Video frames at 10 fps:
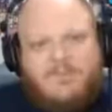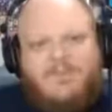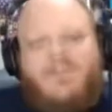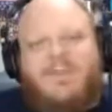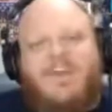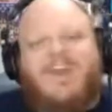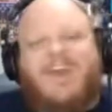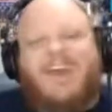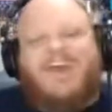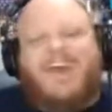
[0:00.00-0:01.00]

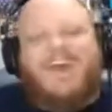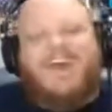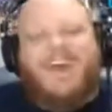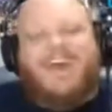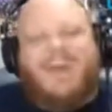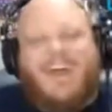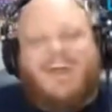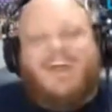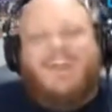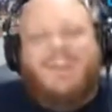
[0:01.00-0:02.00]

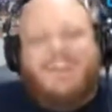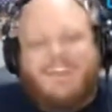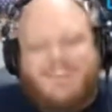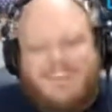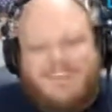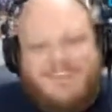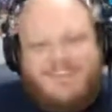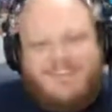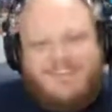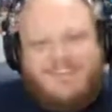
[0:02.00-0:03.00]

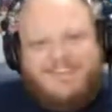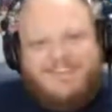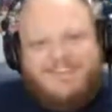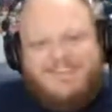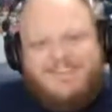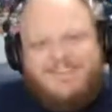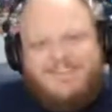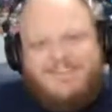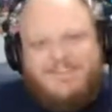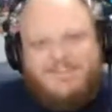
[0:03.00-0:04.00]
This person isn't speaking.